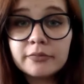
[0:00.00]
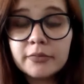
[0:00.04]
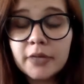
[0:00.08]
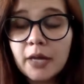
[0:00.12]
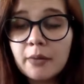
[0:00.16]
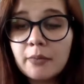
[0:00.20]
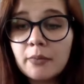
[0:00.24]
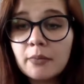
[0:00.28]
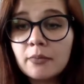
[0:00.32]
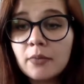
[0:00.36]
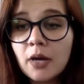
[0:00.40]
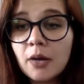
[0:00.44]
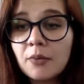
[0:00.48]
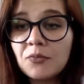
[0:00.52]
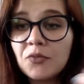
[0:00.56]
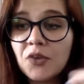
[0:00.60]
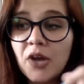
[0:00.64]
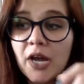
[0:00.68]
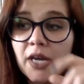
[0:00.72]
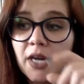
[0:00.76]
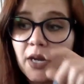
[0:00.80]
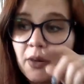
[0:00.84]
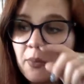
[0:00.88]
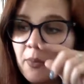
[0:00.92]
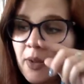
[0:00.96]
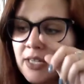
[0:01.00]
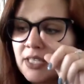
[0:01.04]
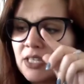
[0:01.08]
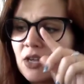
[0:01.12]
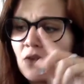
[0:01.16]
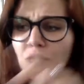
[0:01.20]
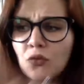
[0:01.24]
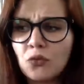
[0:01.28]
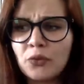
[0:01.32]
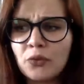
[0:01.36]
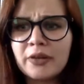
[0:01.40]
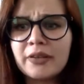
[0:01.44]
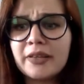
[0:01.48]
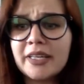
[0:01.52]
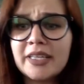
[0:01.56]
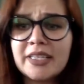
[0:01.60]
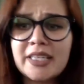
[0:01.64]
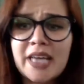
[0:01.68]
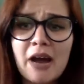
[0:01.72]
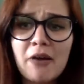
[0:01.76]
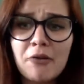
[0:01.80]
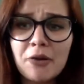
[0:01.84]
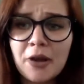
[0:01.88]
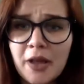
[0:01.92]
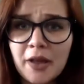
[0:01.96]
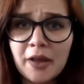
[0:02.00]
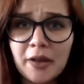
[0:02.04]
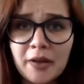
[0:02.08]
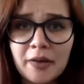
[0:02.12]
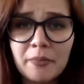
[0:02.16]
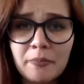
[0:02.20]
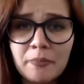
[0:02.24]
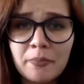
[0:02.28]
I'm finding myself really doubting